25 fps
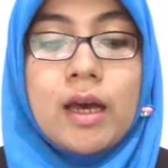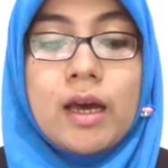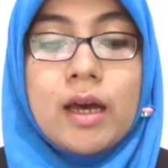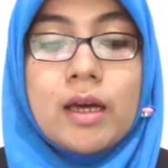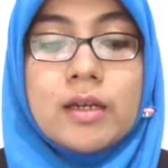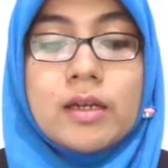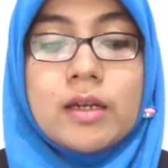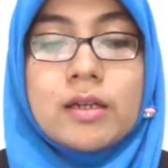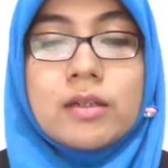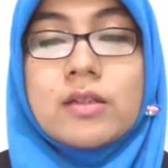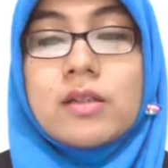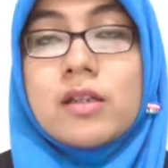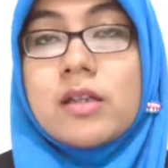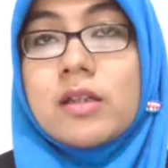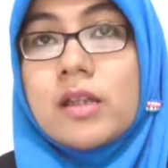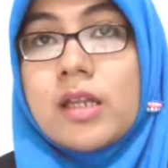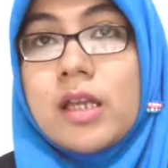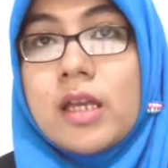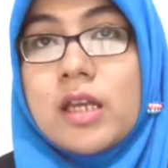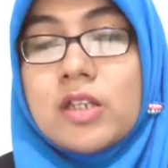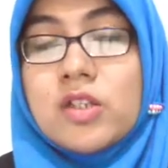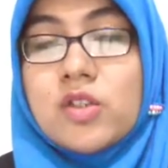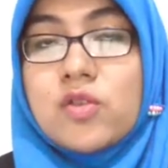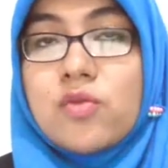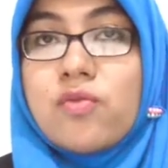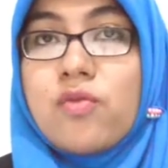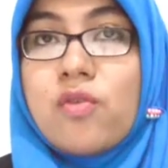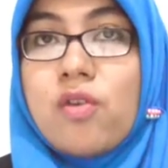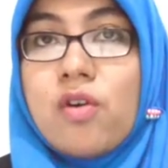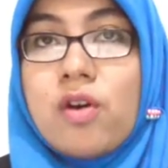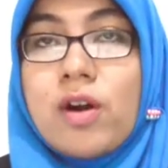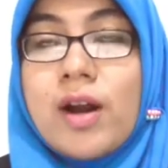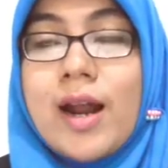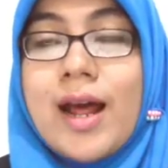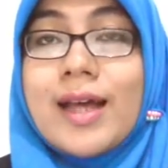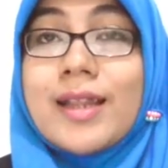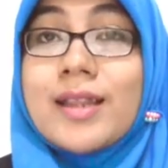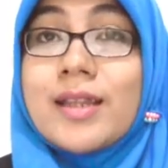the third is
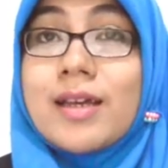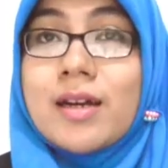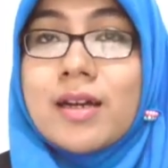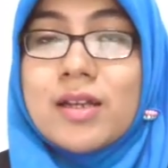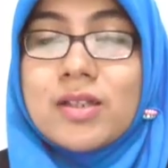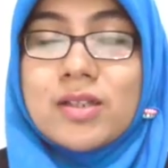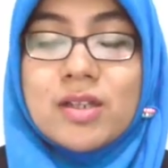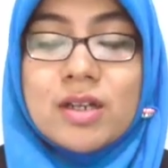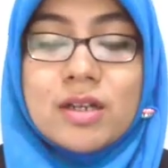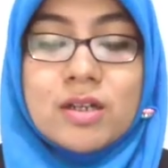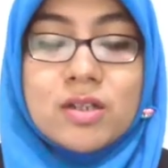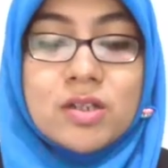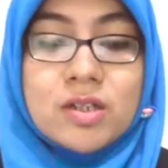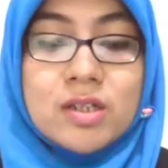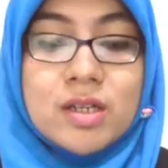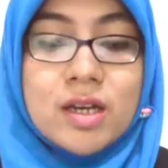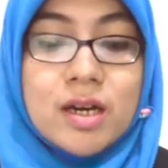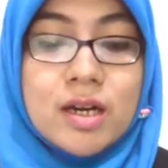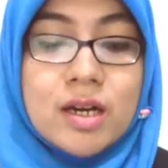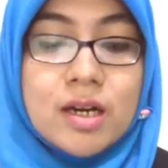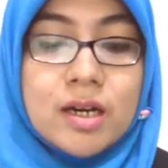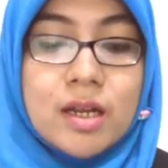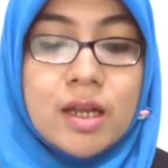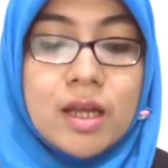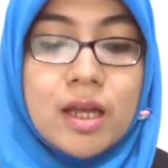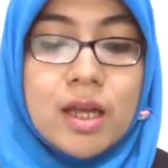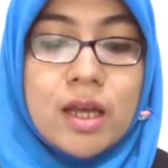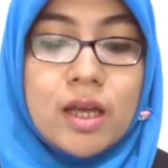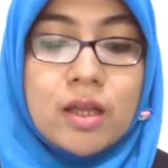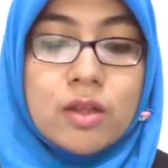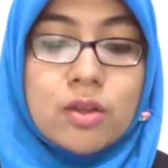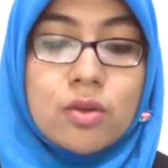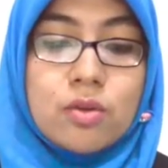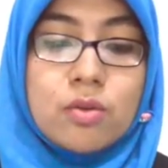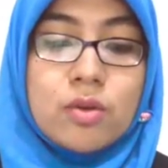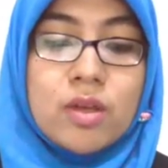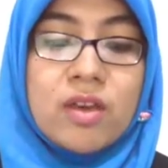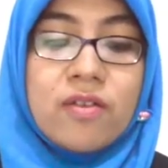for other researchers,
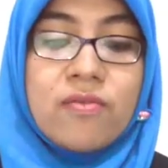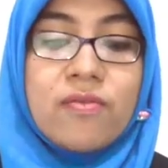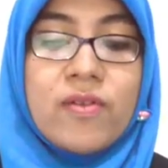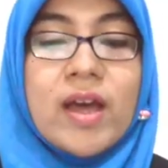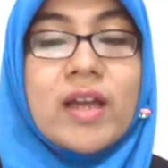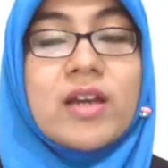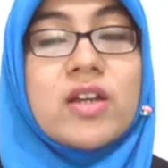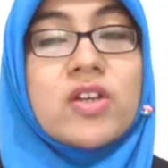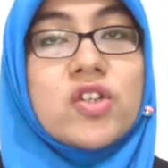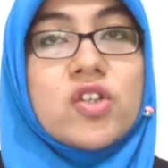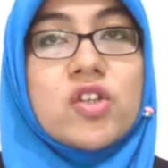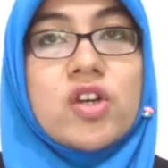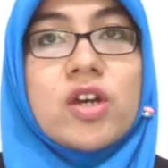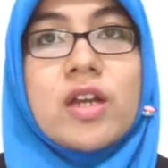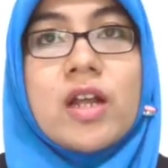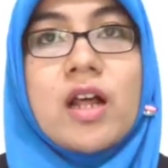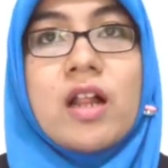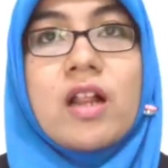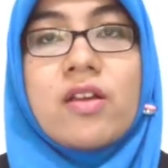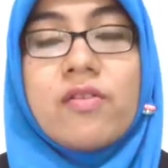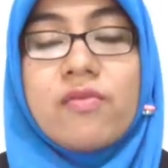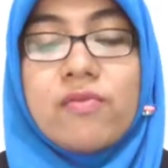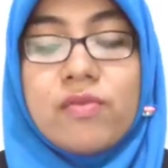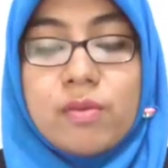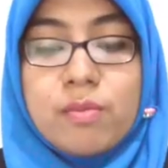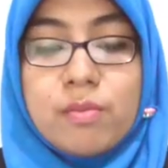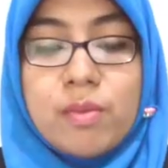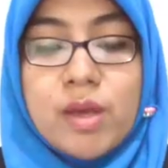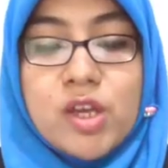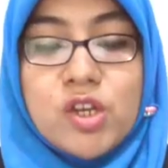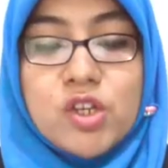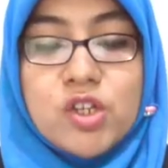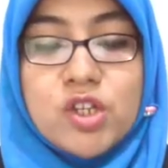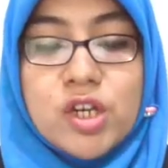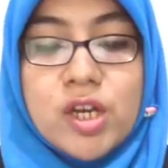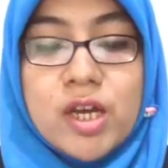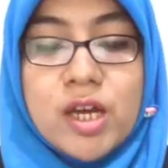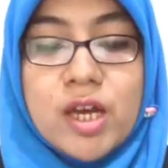to give additional
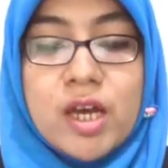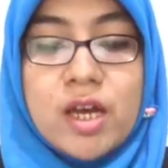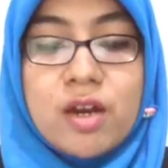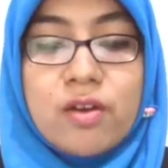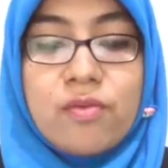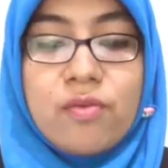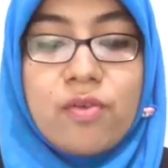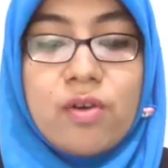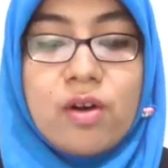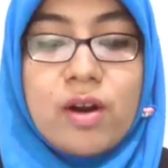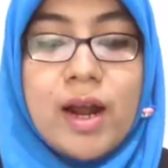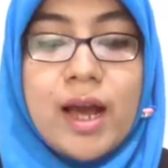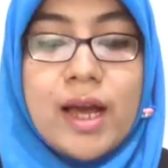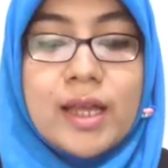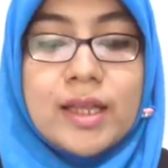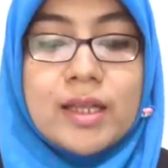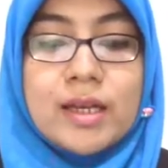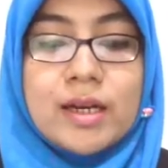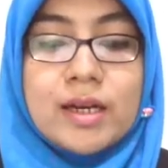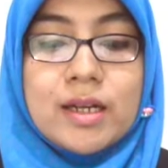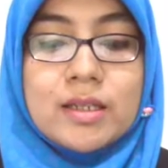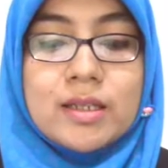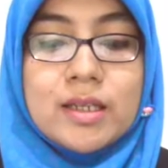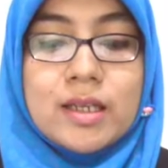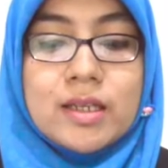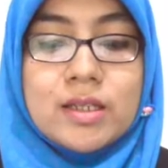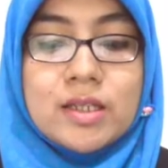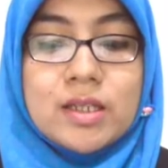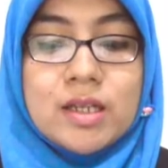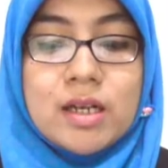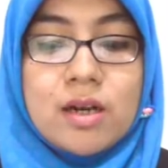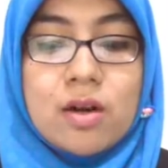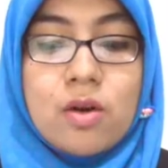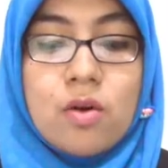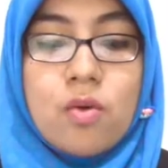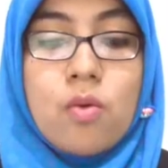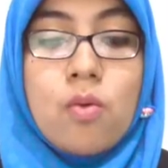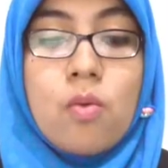information for other
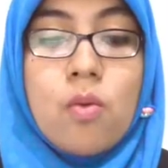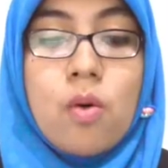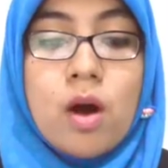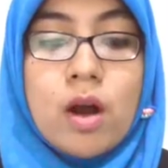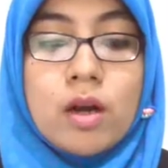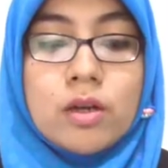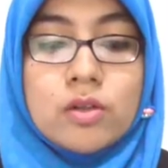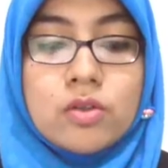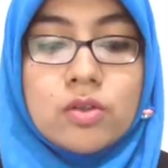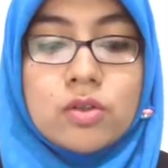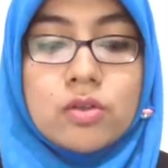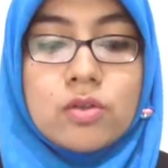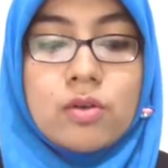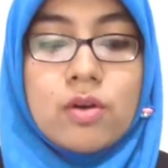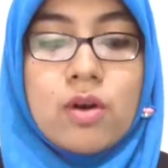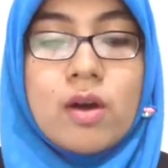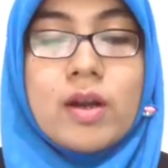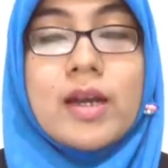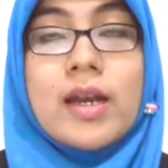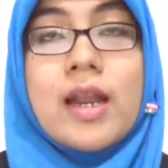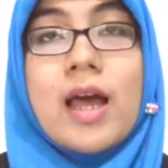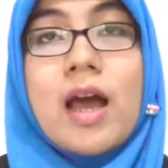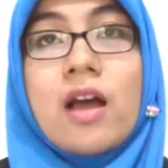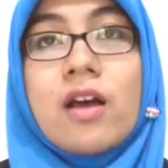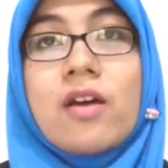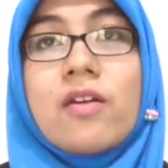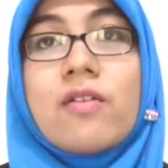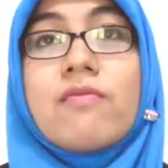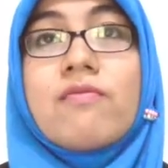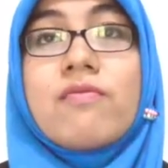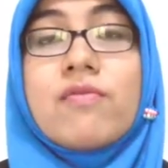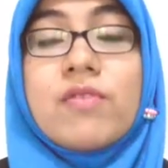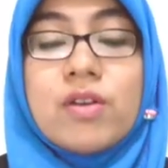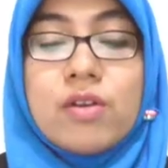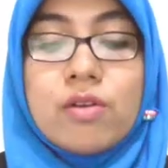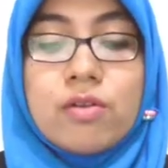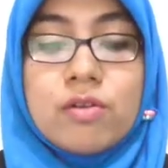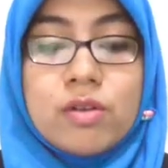researchers who wants to conduct
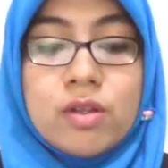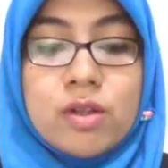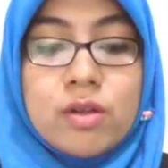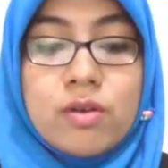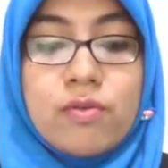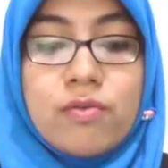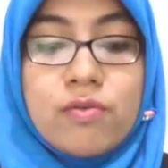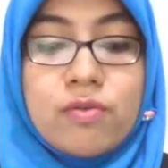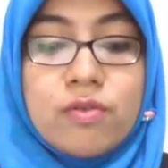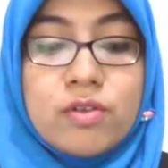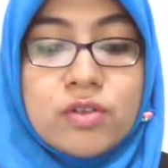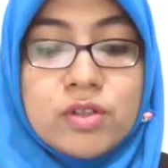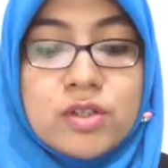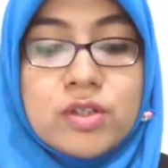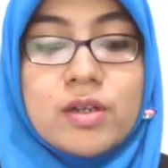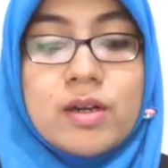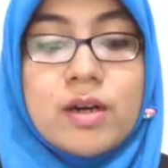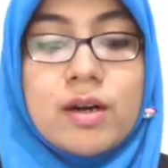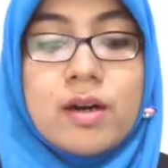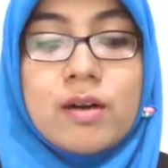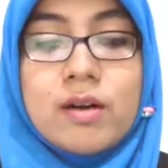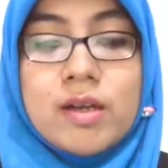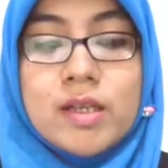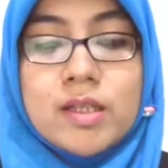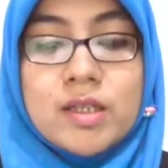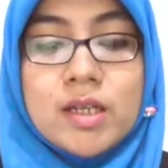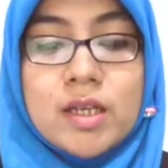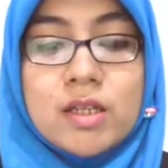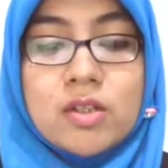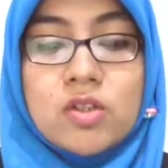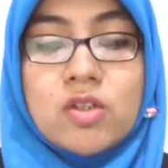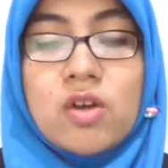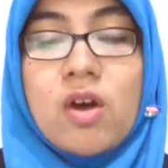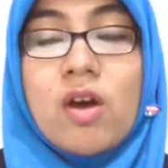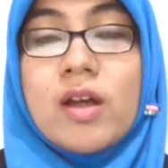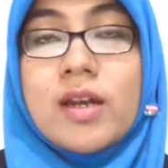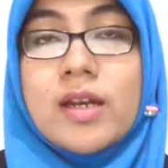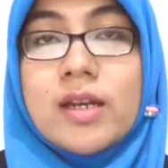further
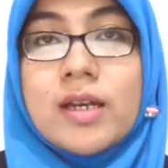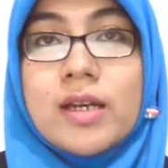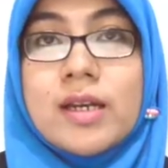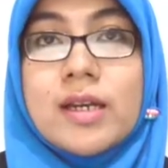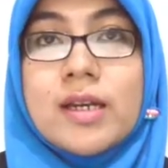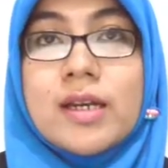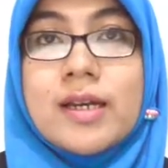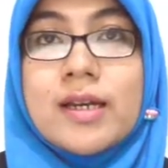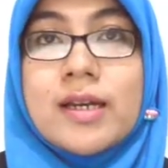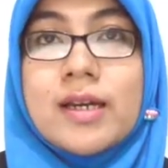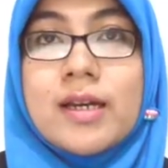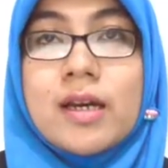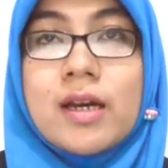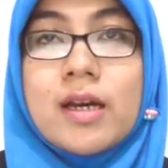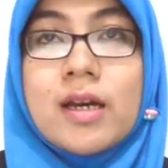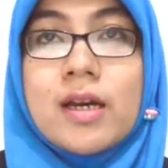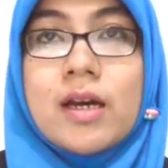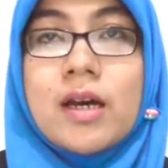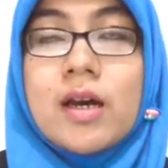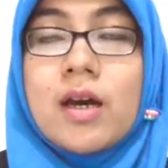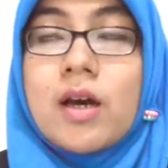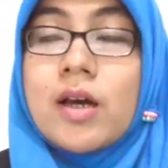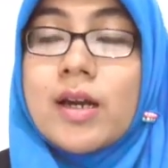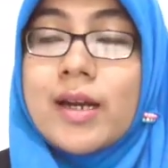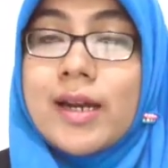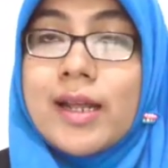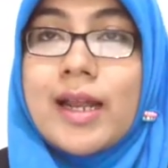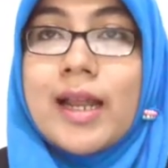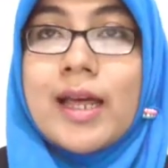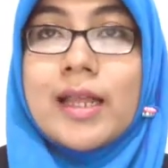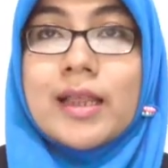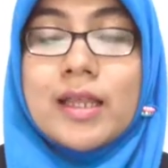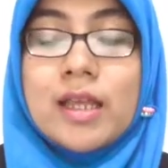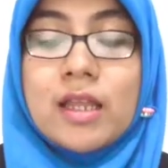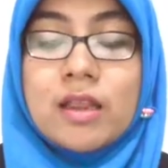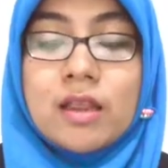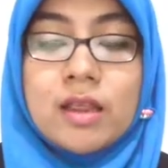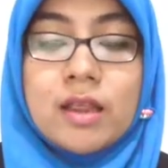research on the
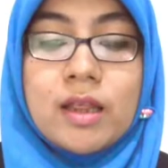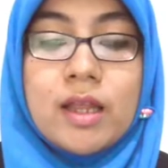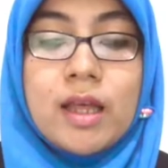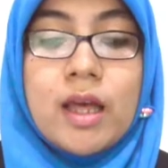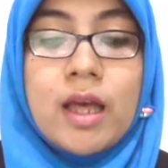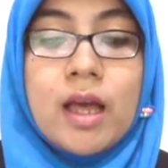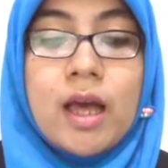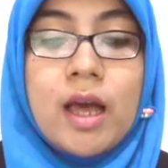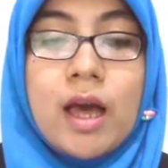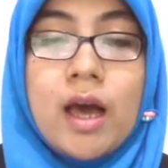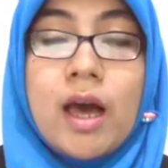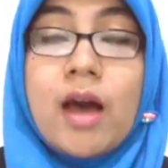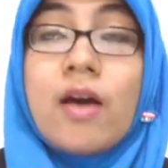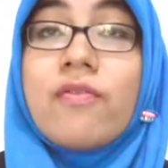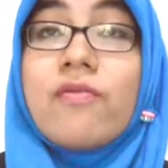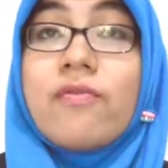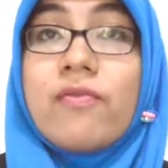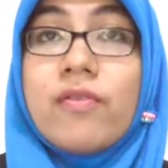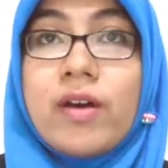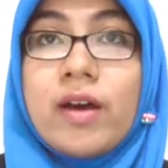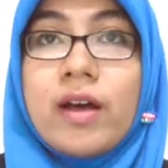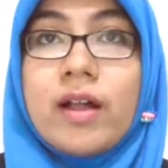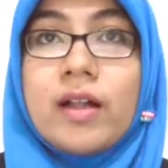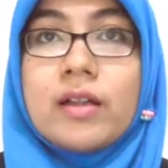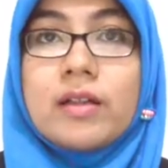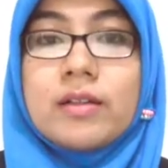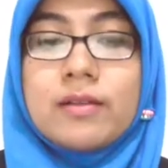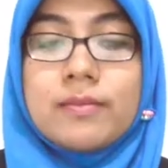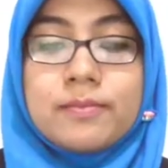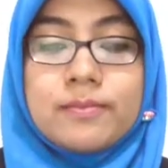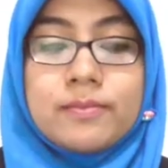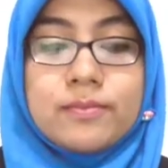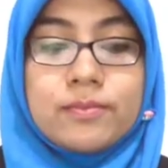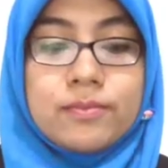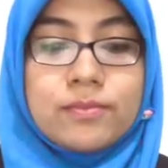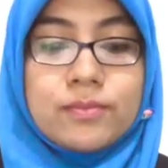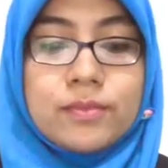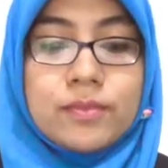related field.
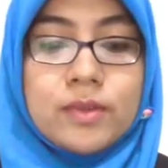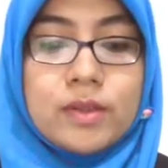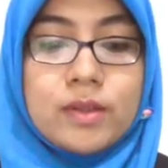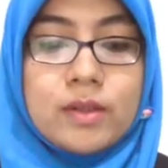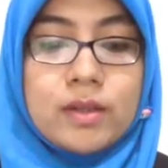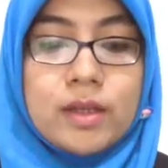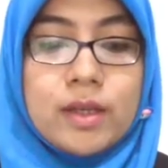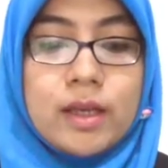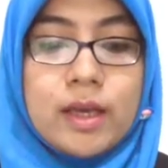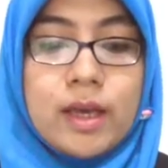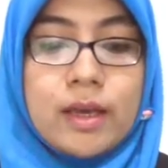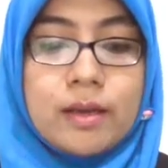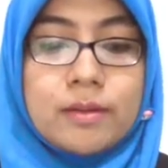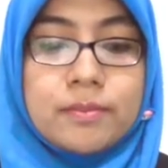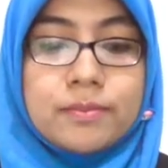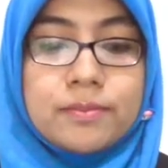Okay.